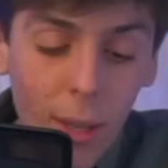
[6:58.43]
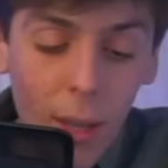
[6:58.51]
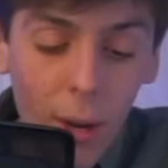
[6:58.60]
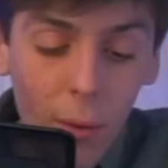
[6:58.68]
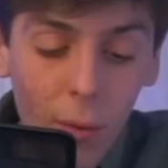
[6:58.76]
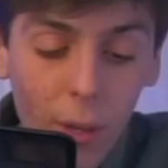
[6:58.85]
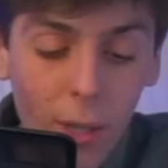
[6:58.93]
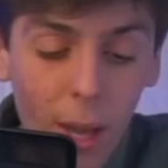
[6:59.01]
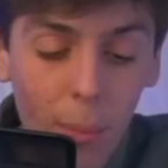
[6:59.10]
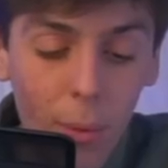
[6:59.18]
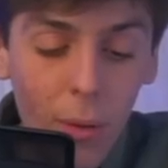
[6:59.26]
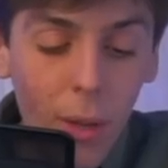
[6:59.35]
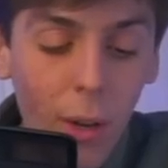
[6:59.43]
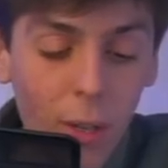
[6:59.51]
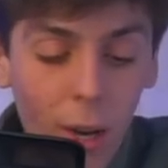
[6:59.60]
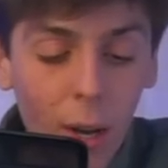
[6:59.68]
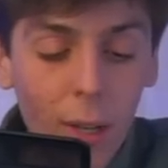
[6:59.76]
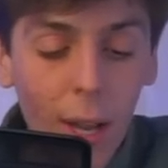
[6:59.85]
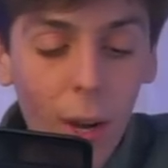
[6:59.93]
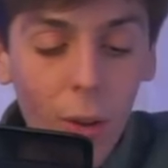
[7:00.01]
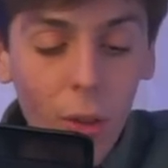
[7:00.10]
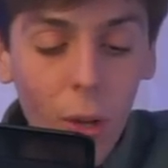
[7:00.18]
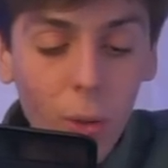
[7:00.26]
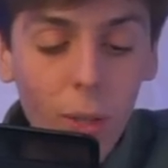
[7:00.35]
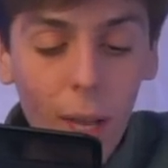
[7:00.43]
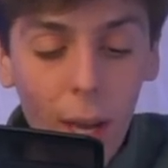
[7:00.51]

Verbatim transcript: Here, for example, here's an untitled note,